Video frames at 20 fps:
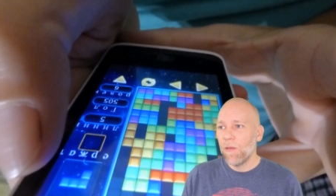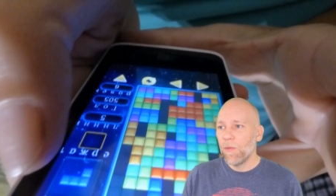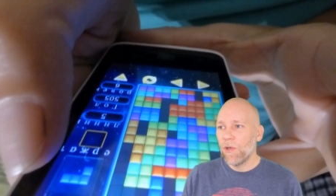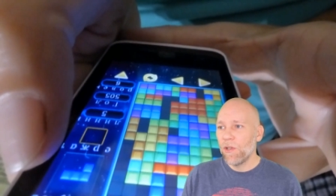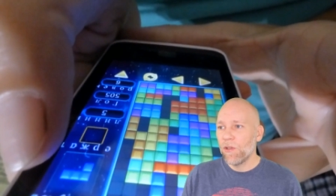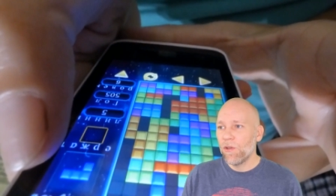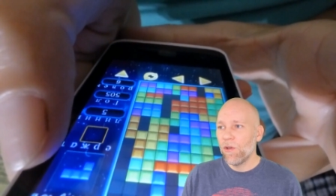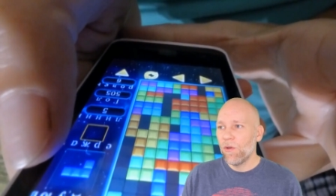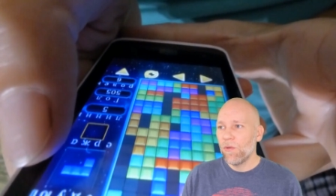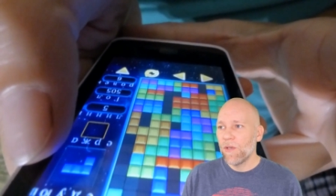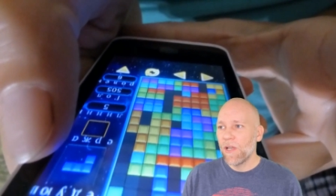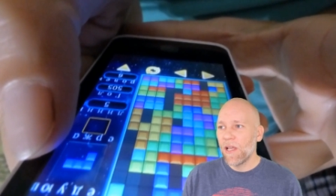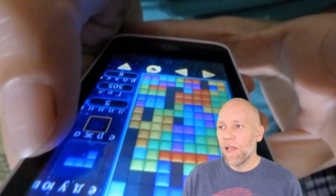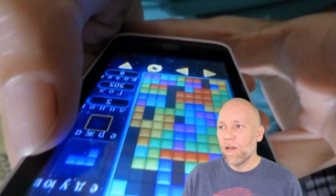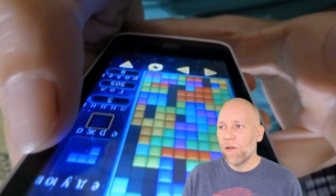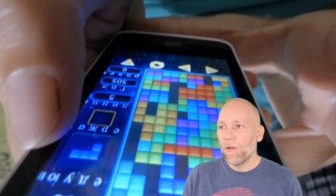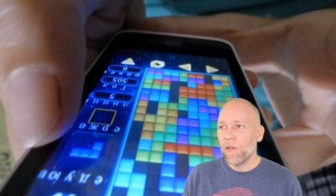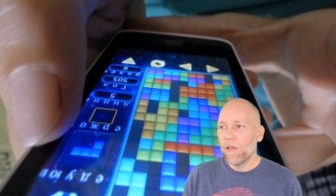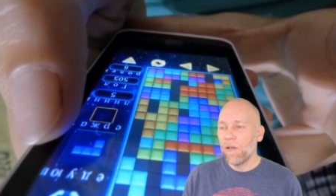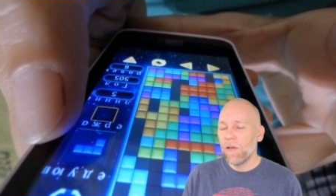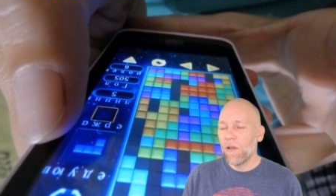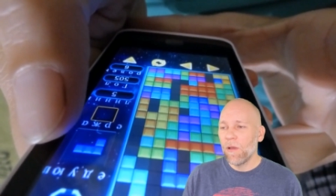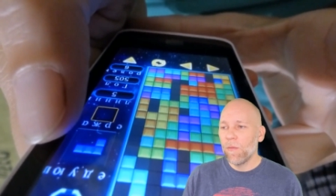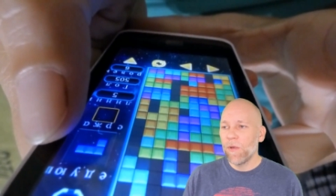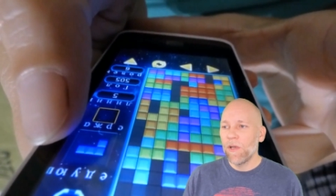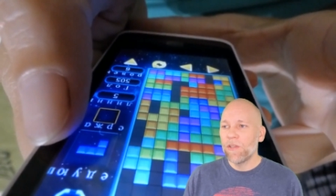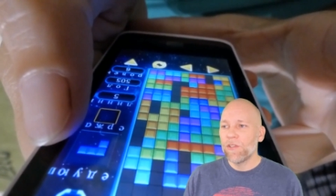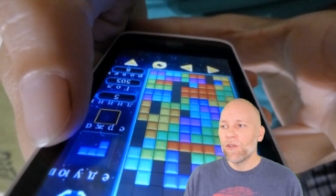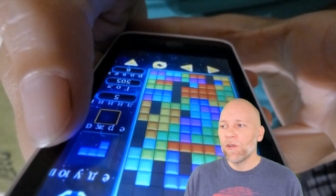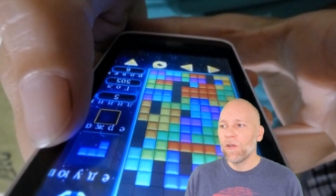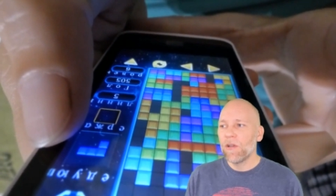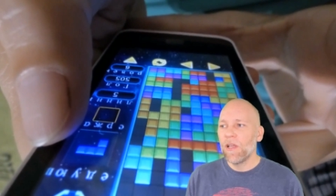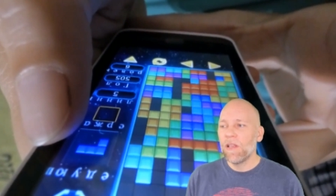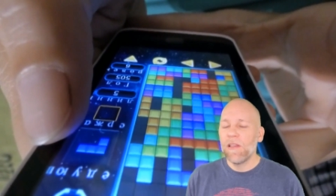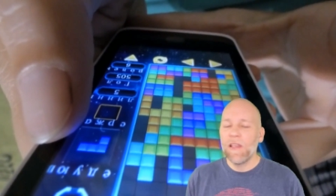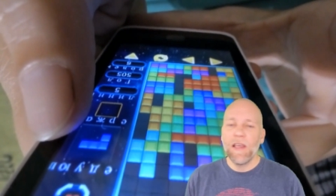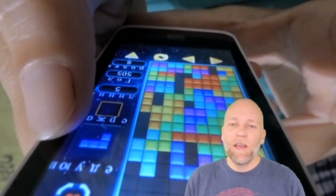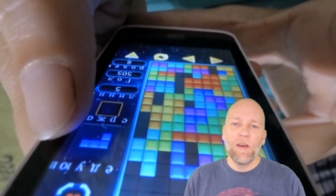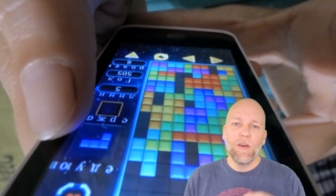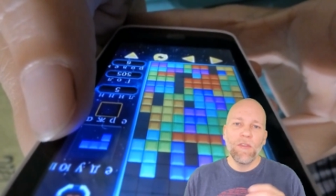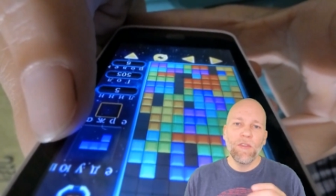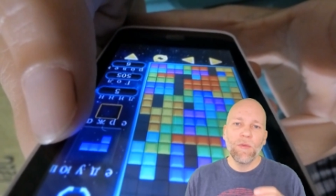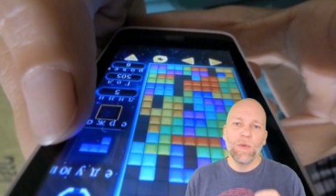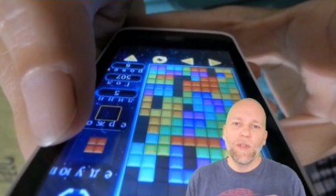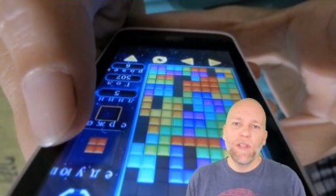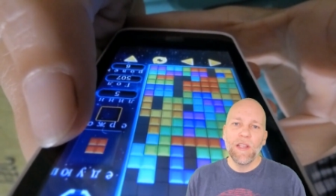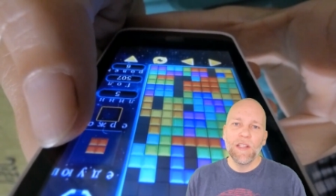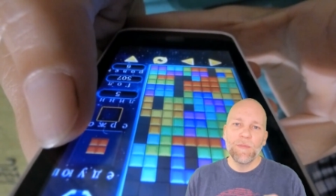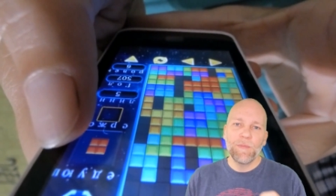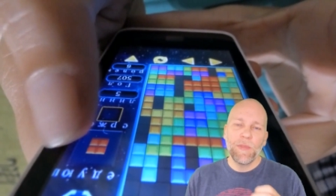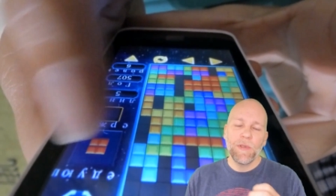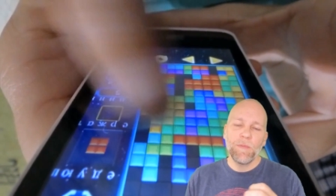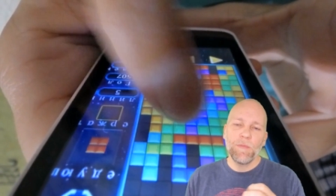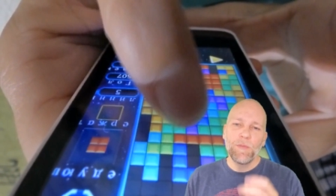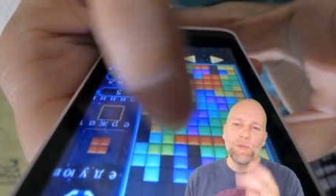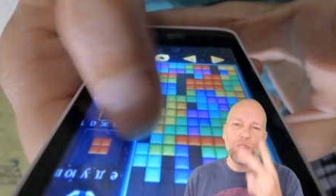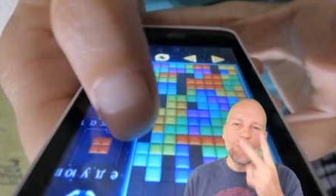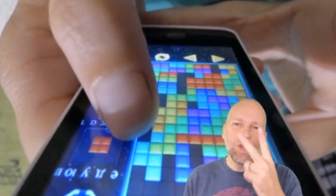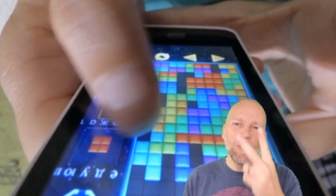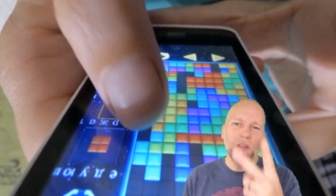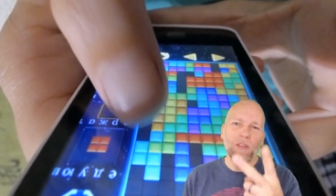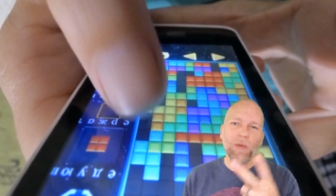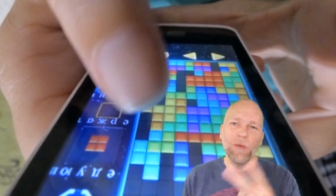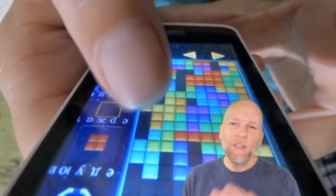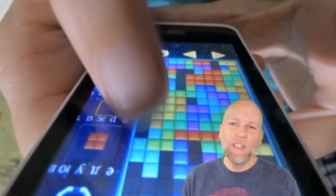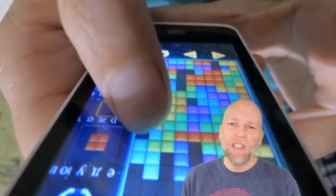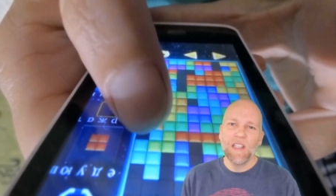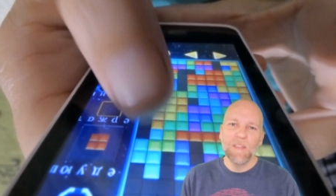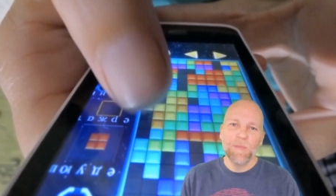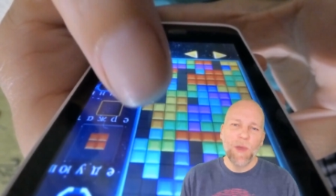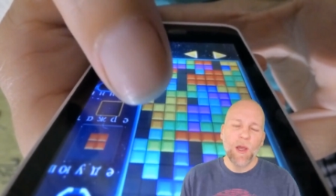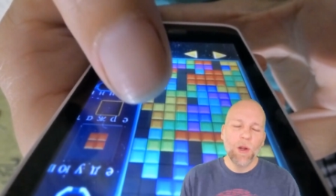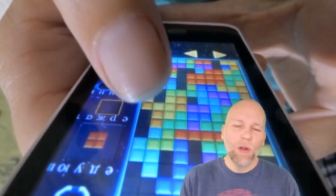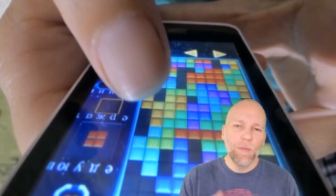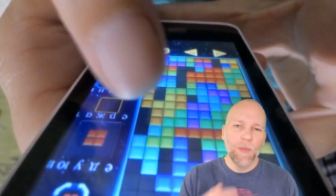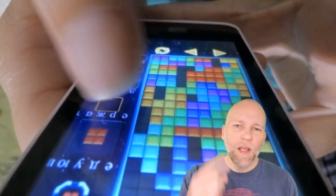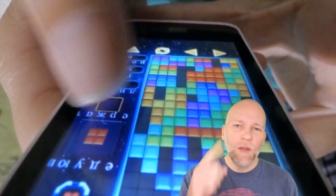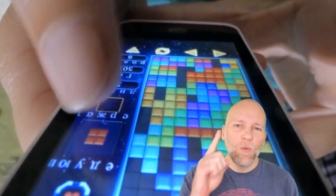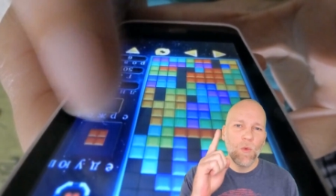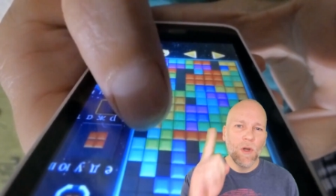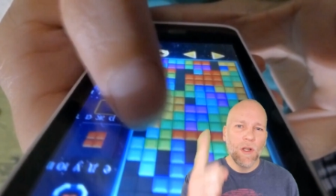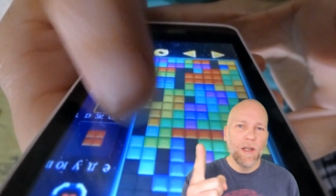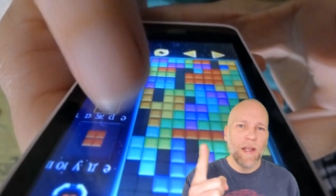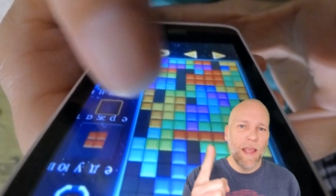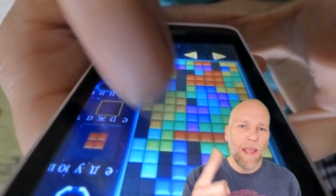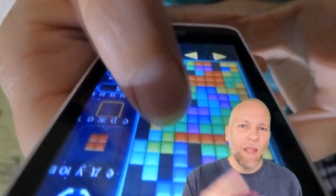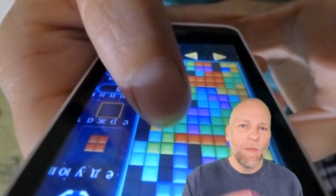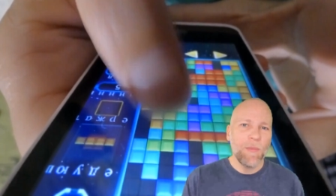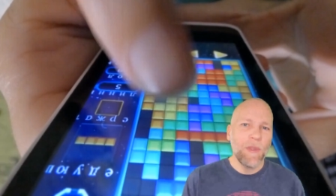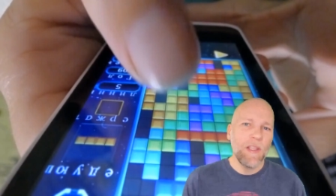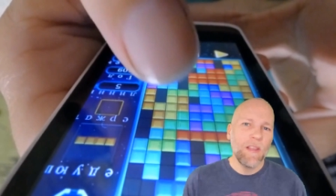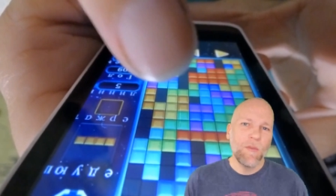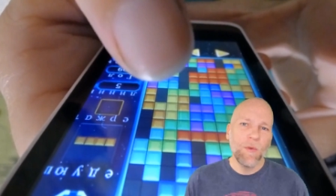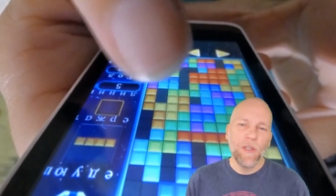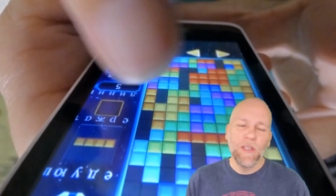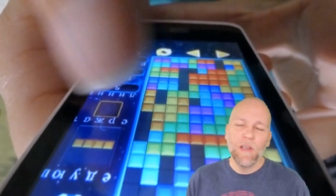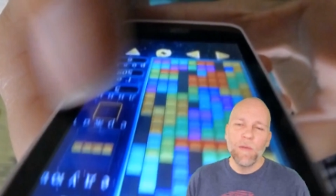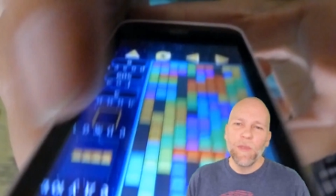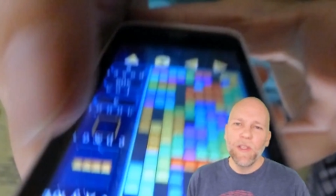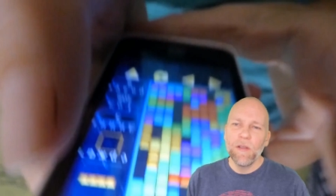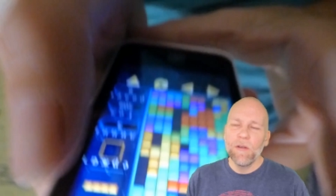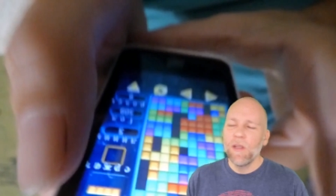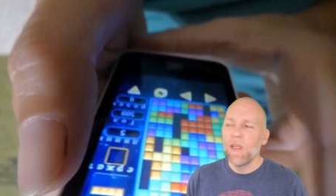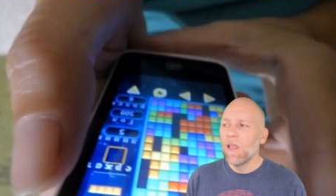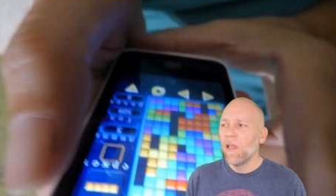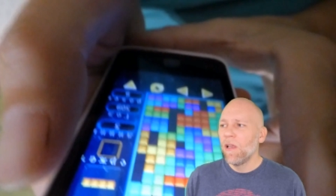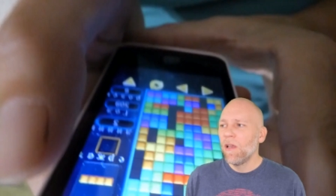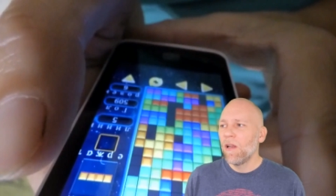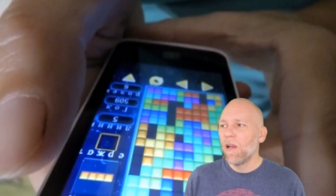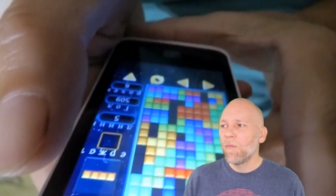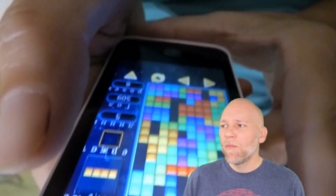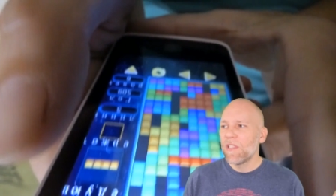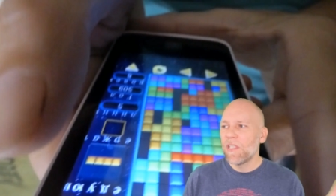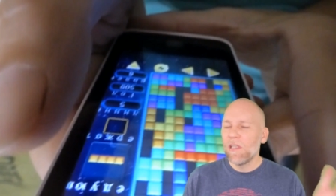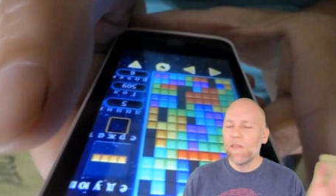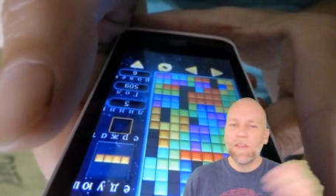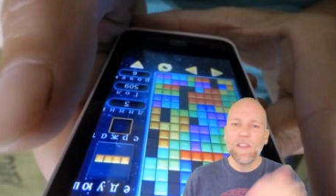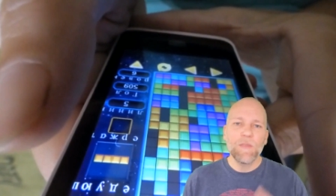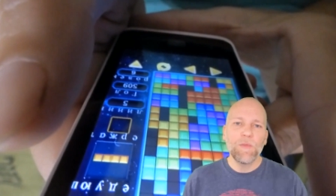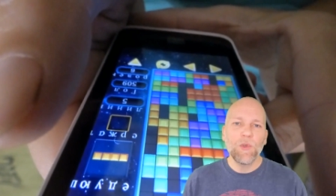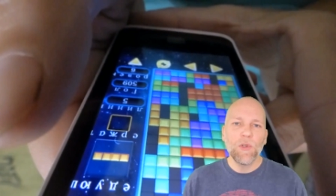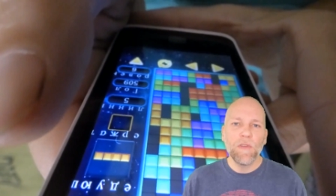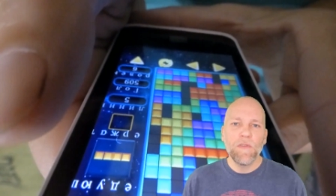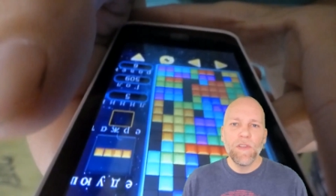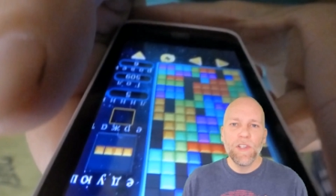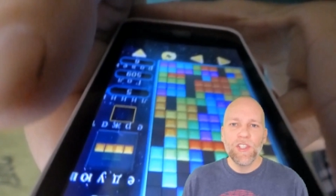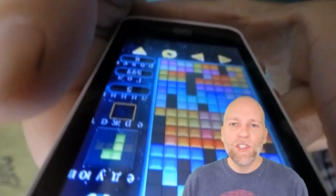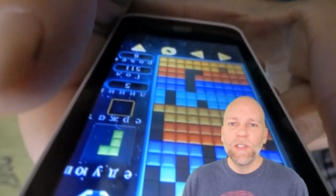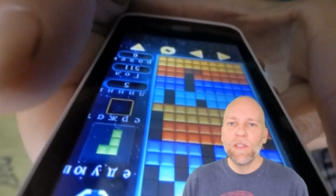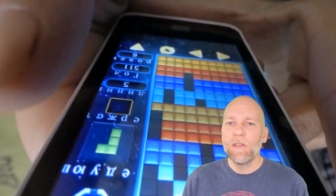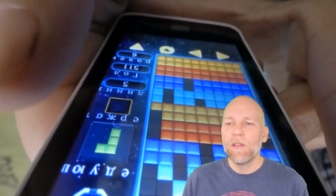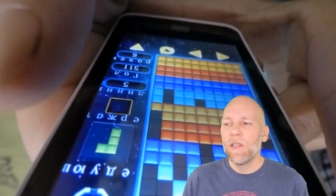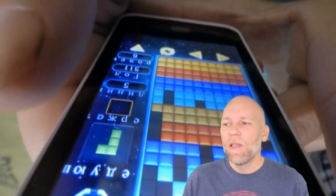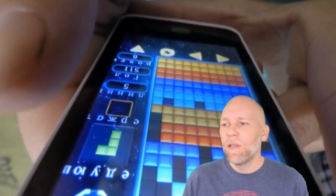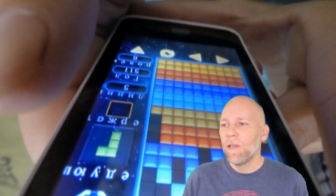I'm gonna go now and I'm gonna turn on the L3 that's two L3s that's powered by one AP3W, and I'm gonna see if it's more efficient.